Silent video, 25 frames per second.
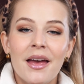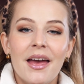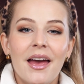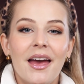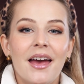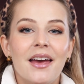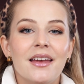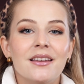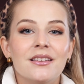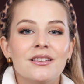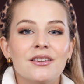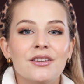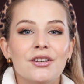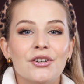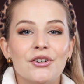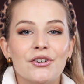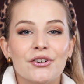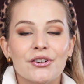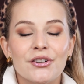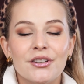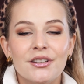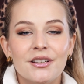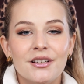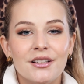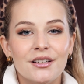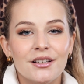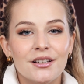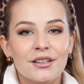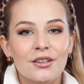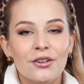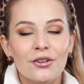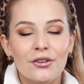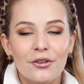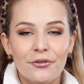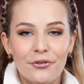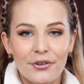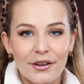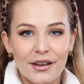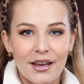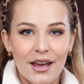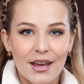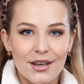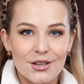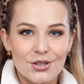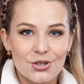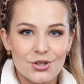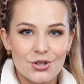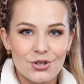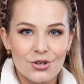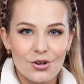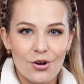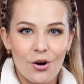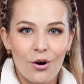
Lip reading: and turn the notification